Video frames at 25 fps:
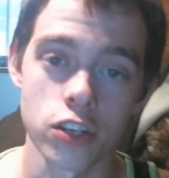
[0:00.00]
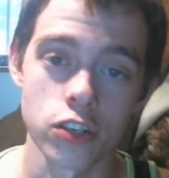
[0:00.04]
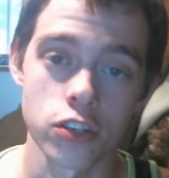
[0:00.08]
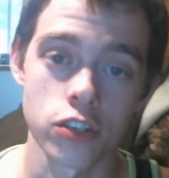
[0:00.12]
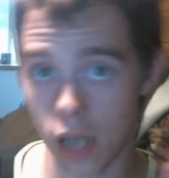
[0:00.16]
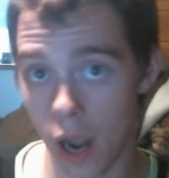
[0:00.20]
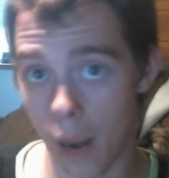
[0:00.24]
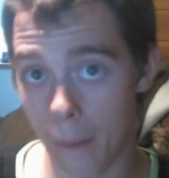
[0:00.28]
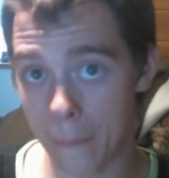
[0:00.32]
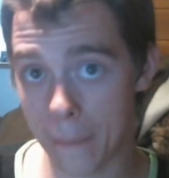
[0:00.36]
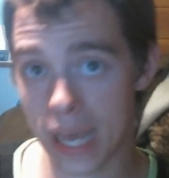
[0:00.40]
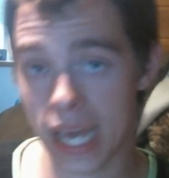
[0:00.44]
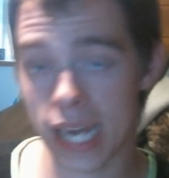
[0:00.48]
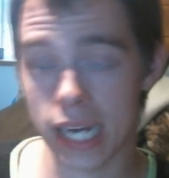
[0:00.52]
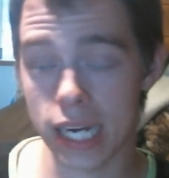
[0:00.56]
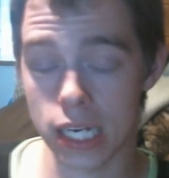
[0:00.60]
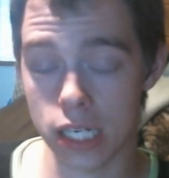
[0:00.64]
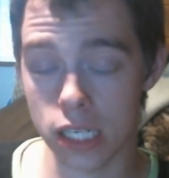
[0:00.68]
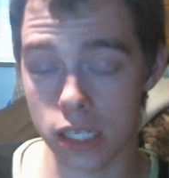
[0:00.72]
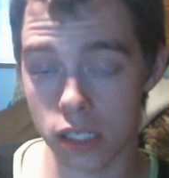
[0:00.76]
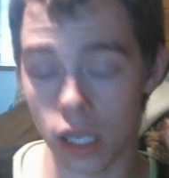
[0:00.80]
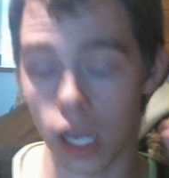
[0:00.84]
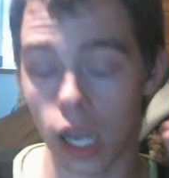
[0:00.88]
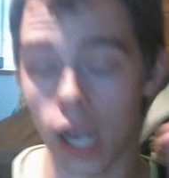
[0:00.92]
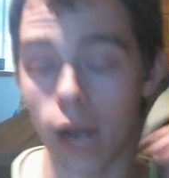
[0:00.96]
How bad
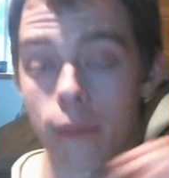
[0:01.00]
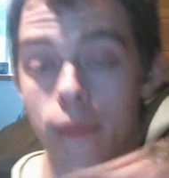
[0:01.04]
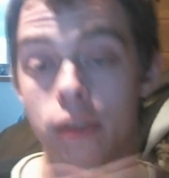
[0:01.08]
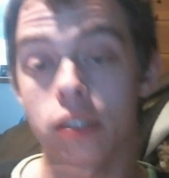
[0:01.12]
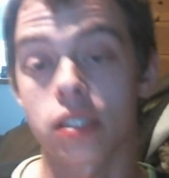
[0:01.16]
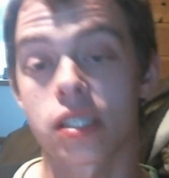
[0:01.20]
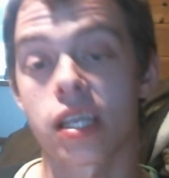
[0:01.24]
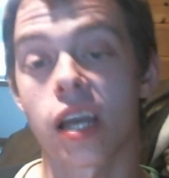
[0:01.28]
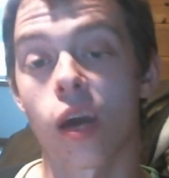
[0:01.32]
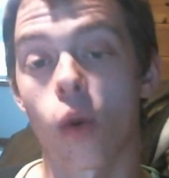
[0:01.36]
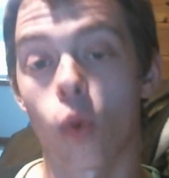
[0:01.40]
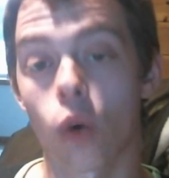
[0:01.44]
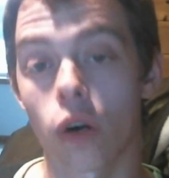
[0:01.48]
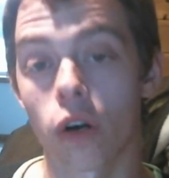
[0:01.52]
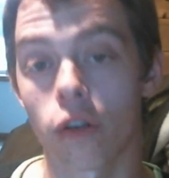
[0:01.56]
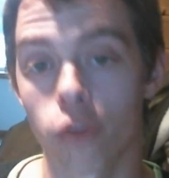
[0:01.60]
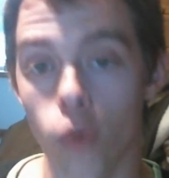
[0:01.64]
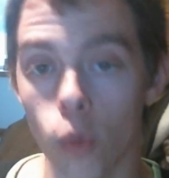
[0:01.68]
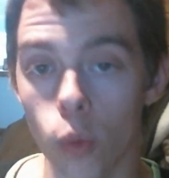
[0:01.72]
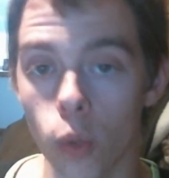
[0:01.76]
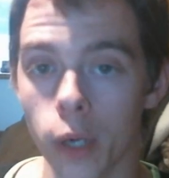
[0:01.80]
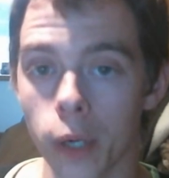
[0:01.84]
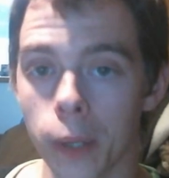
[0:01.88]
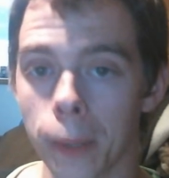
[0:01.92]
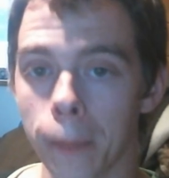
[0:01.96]
it is? Like, I'm gonna say it word
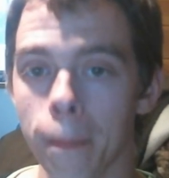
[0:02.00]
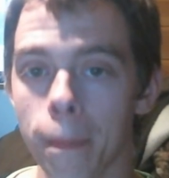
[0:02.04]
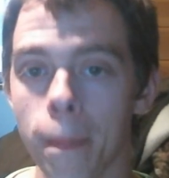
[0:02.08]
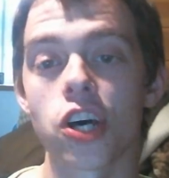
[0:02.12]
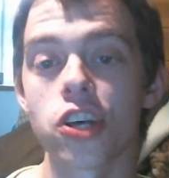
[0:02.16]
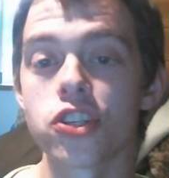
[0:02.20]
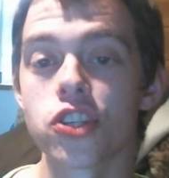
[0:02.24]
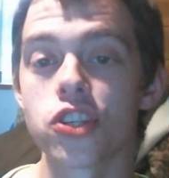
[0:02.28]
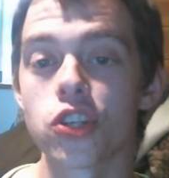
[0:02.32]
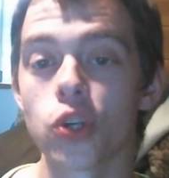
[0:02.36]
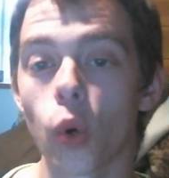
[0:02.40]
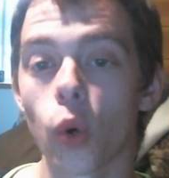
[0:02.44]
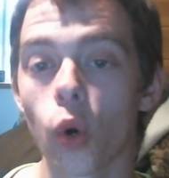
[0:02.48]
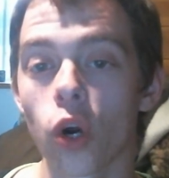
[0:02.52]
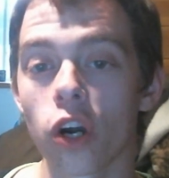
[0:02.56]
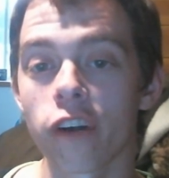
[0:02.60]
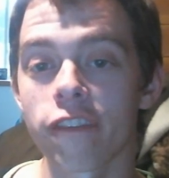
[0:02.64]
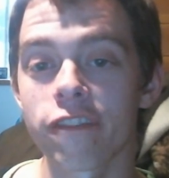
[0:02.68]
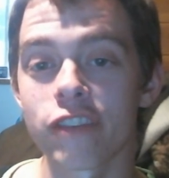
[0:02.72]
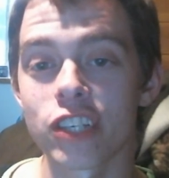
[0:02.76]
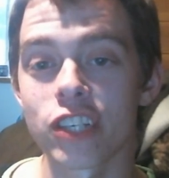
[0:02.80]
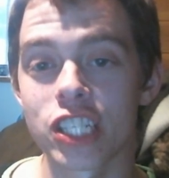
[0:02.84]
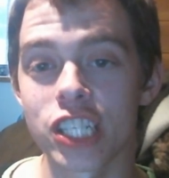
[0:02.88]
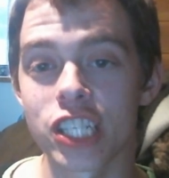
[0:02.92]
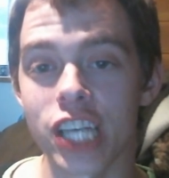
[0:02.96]
for word. Does
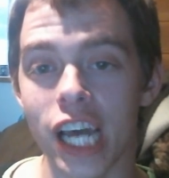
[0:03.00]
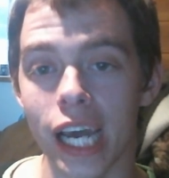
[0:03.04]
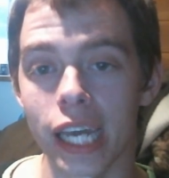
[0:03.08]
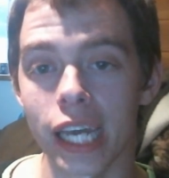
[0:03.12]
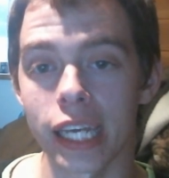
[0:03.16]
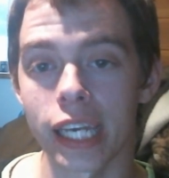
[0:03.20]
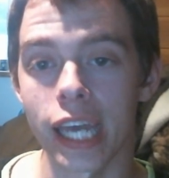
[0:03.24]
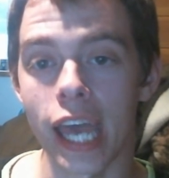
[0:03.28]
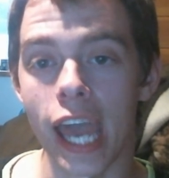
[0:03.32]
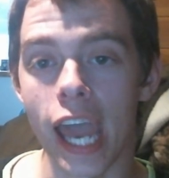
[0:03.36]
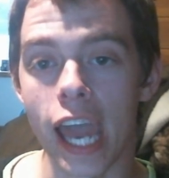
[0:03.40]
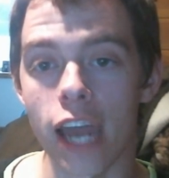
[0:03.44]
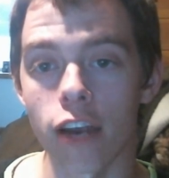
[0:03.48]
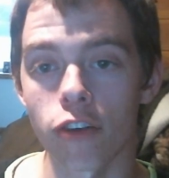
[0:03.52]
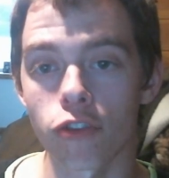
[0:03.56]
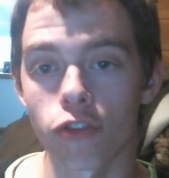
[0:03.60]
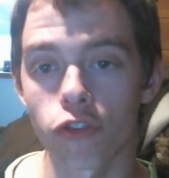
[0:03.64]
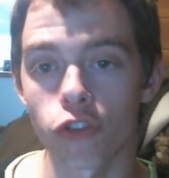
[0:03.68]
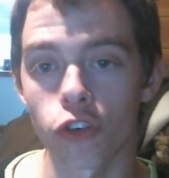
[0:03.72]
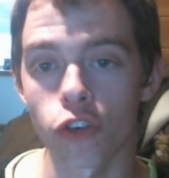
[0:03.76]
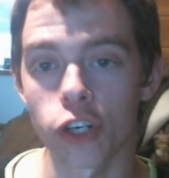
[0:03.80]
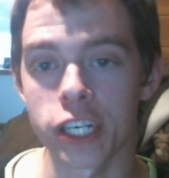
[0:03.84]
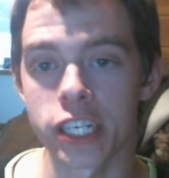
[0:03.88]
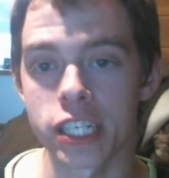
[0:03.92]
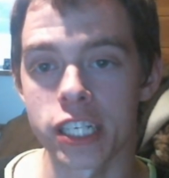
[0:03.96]
your vagina
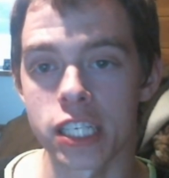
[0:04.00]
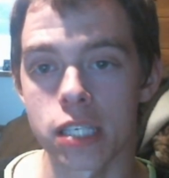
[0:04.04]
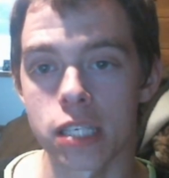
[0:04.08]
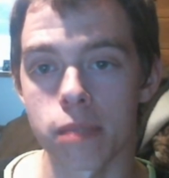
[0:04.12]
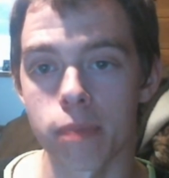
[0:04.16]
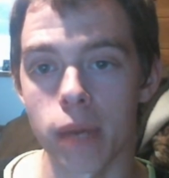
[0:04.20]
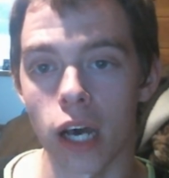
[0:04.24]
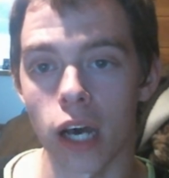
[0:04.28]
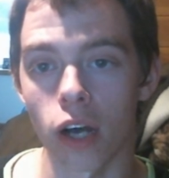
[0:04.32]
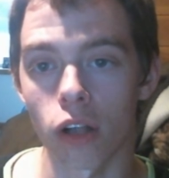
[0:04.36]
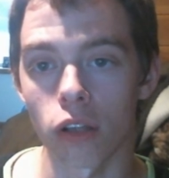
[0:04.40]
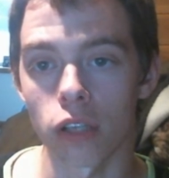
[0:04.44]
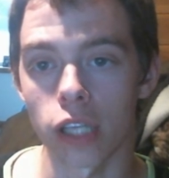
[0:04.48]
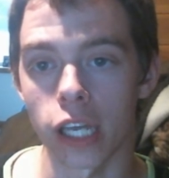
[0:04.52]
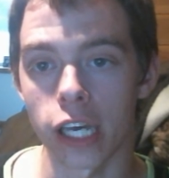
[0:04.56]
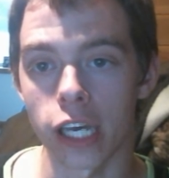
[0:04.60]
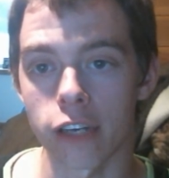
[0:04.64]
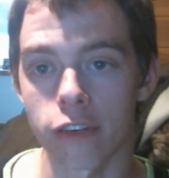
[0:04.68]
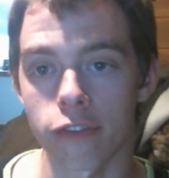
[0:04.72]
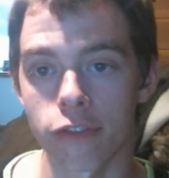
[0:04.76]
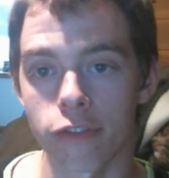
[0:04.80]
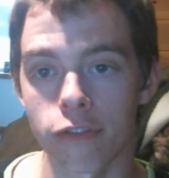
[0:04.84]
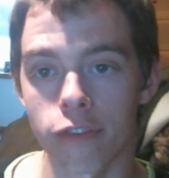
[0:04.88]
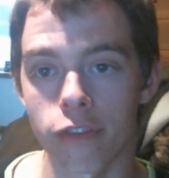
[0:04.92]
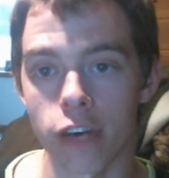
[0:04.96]
every smell
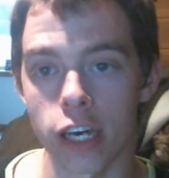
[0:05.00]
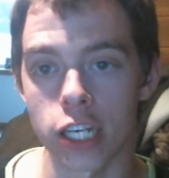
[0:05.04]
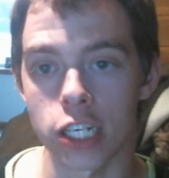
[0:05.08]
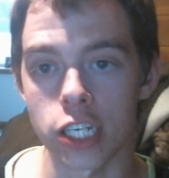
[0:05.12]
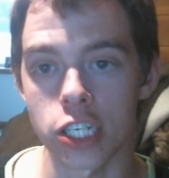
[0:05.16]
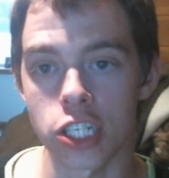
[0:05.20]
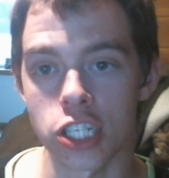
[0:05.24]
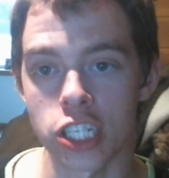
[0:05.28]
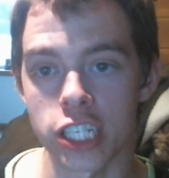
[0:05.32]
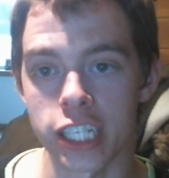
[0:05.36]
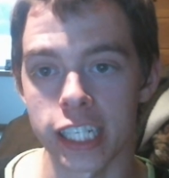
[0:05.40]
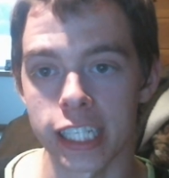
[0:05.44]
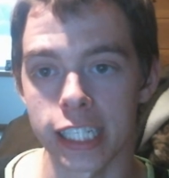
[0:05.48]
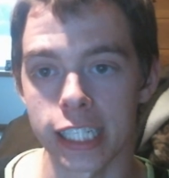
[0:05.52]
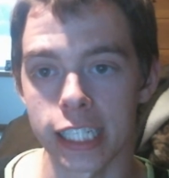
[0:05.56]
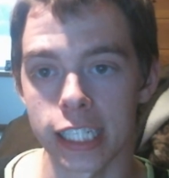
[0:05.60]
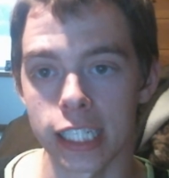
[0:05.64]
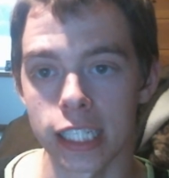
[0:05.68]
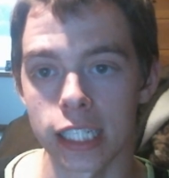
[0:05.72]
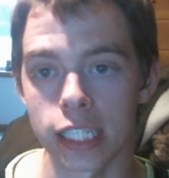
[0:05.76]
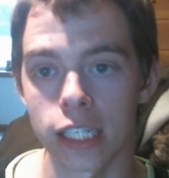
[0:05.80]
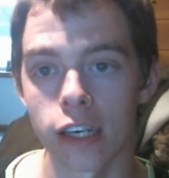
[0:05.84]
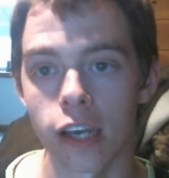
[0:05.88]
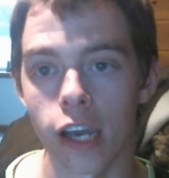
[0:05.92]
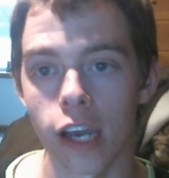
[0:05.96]
like
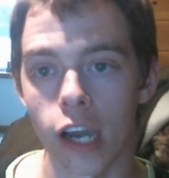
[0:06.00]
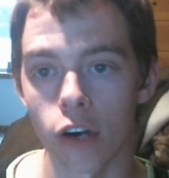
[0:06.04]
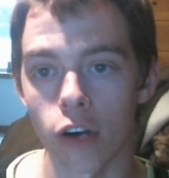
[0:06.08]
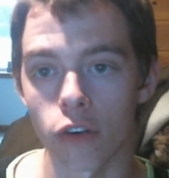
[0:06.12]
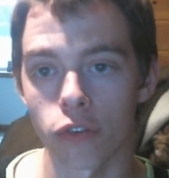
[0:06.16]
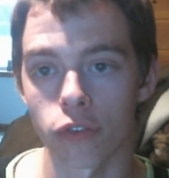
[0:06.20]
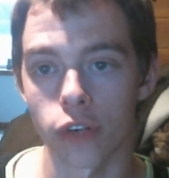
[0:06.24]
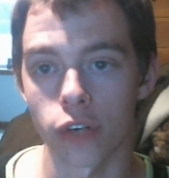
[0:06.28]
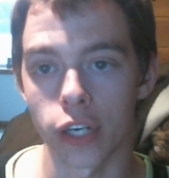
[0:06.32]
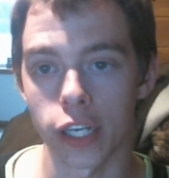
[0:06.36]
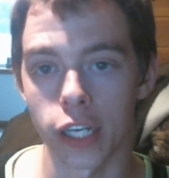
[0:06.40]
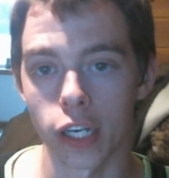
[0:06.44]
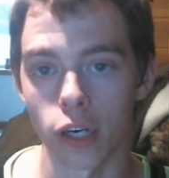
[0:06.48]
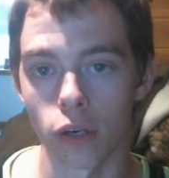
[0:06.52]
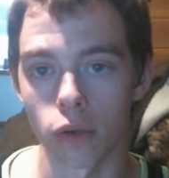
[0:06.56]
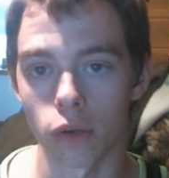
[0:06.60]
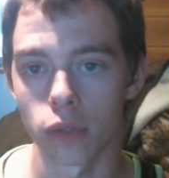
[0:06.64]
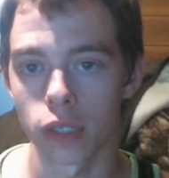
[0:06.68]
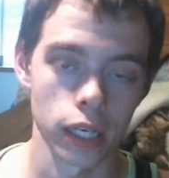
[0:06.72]
fettuccine alfredo?